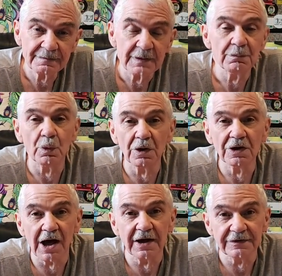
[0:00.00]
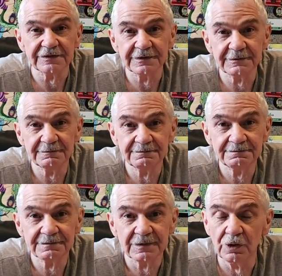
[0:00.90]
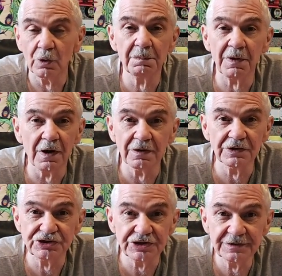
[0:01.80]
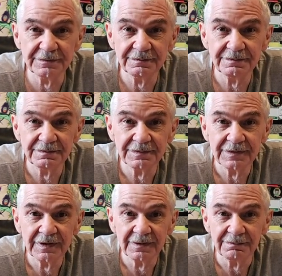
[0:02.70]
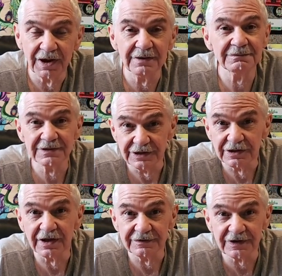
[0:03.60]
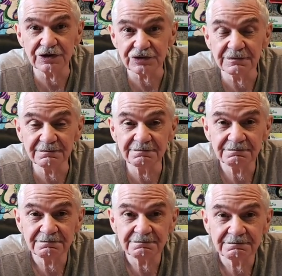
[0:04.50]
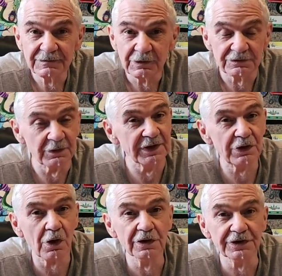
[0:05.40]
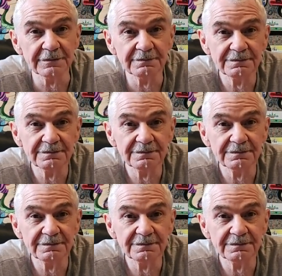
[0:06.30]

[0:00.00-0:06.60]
More lies. No apology. But legalization, so they called it.